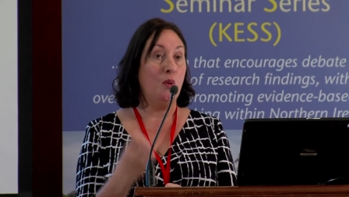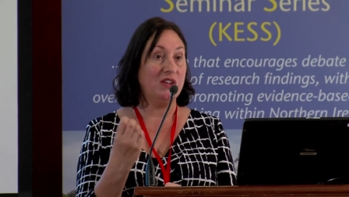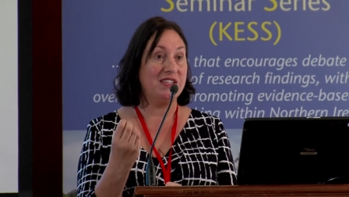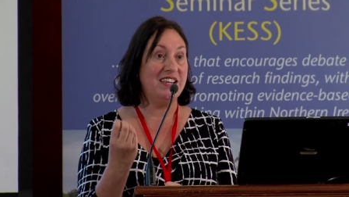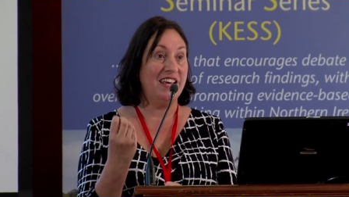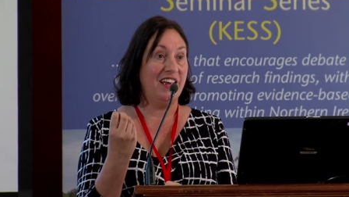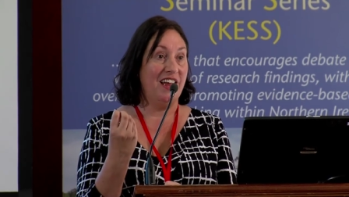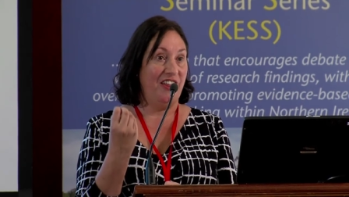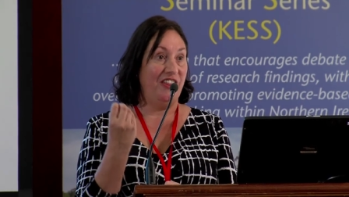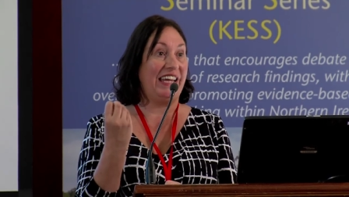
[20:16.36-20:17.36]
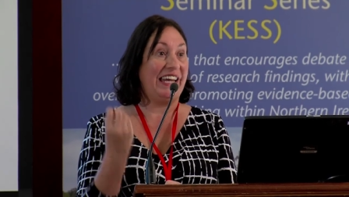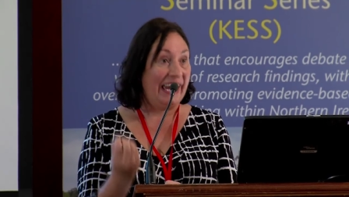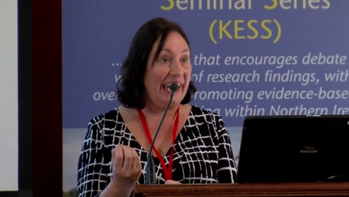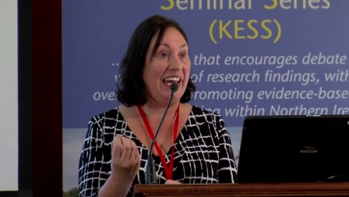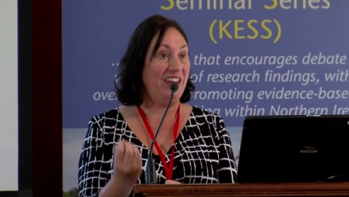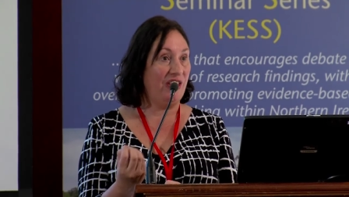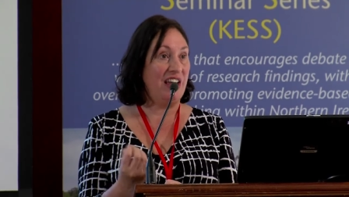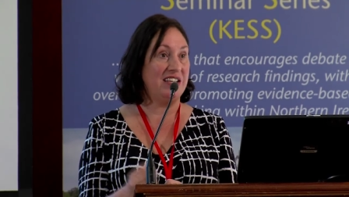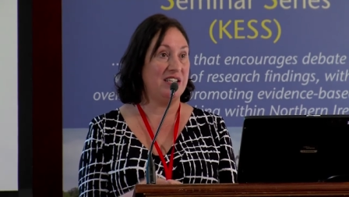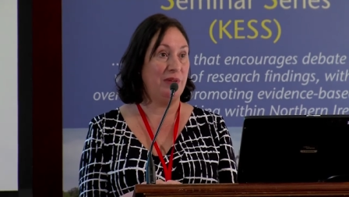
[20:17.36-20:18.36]
What's the, the key
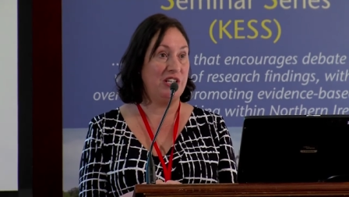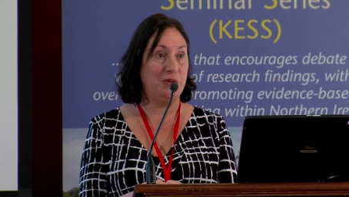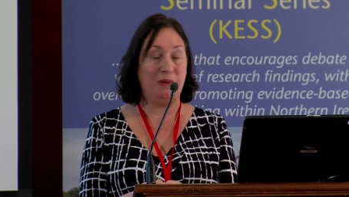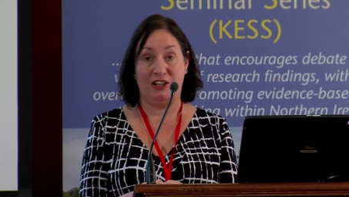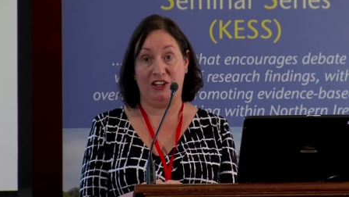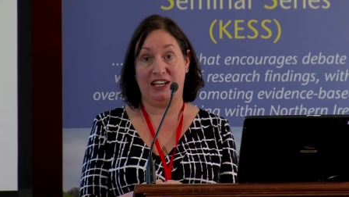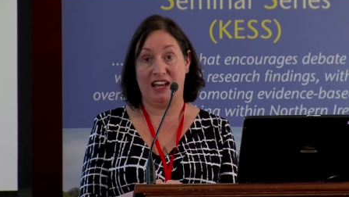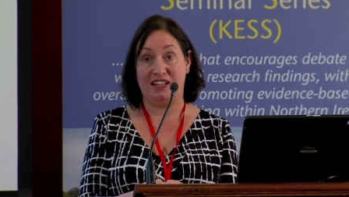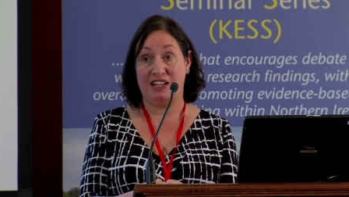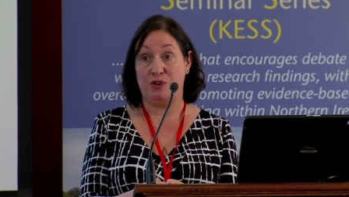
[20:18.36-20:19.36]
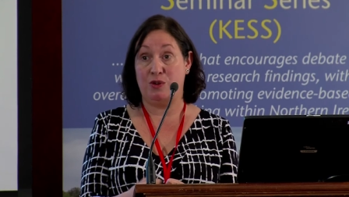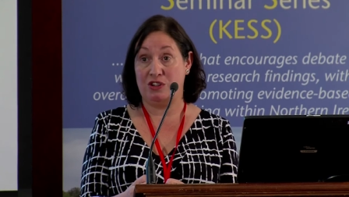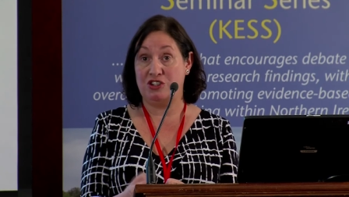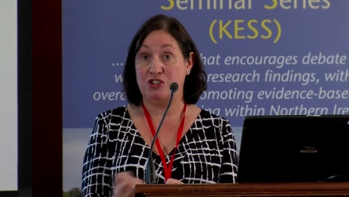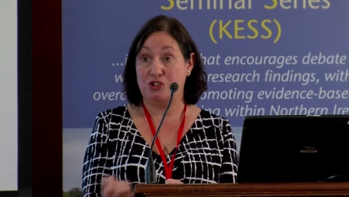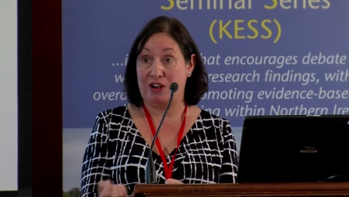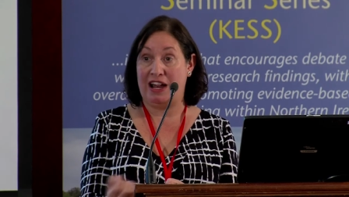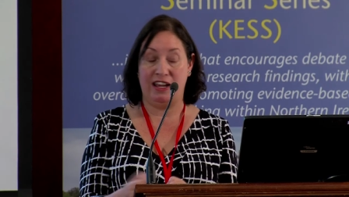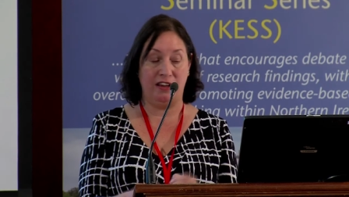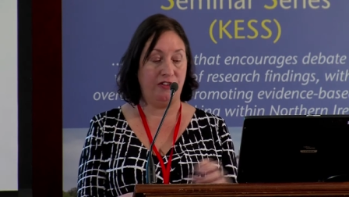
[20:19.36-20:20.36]
things that we should be looking at in order to
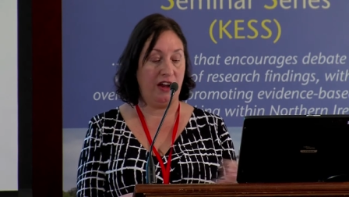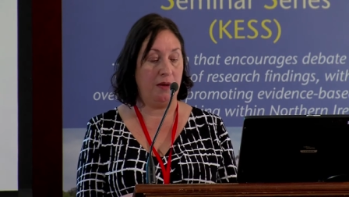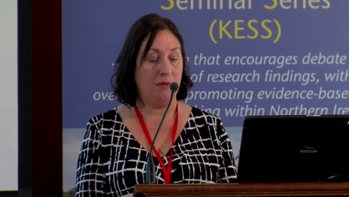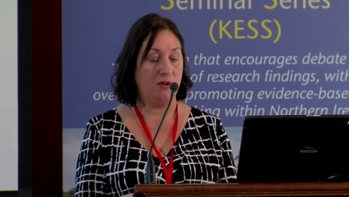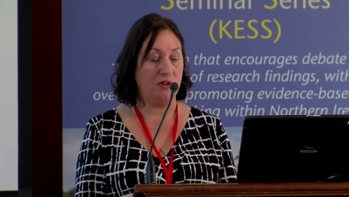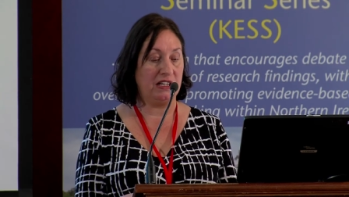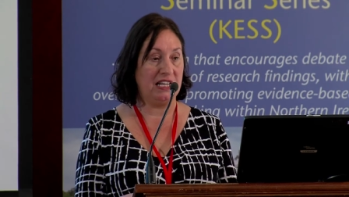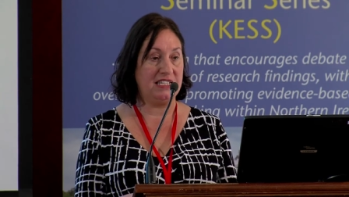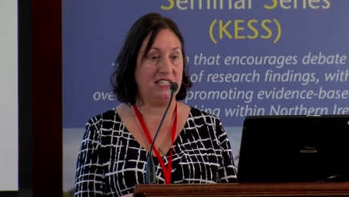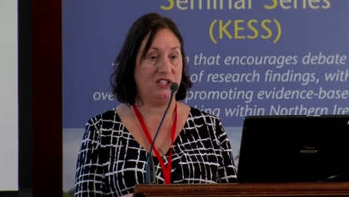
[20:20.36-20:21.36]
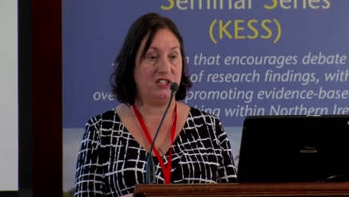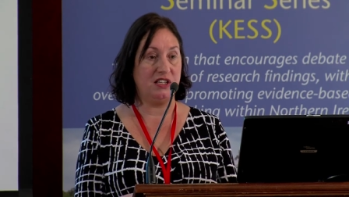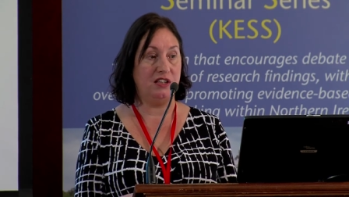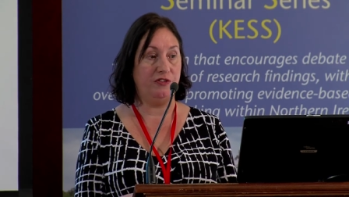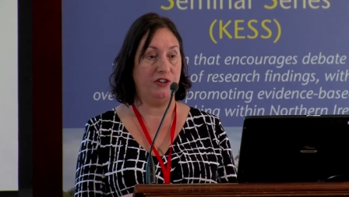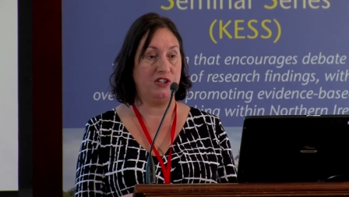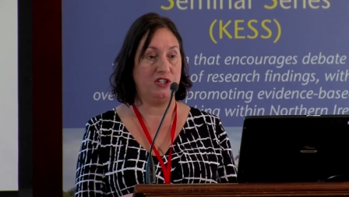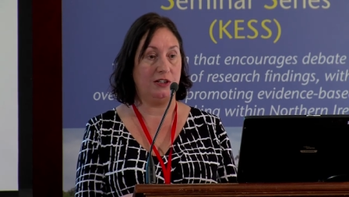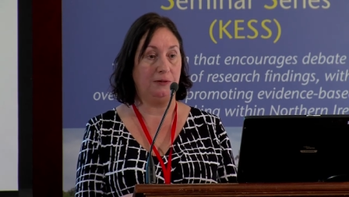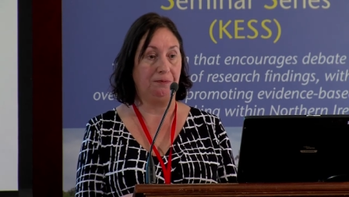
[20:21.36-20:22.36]
drive um, our organisations in the
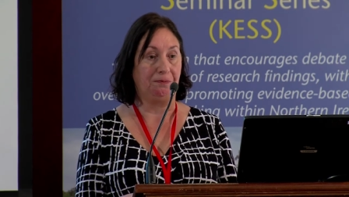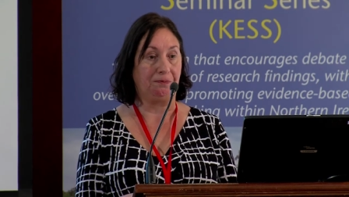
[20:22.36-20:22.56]
future?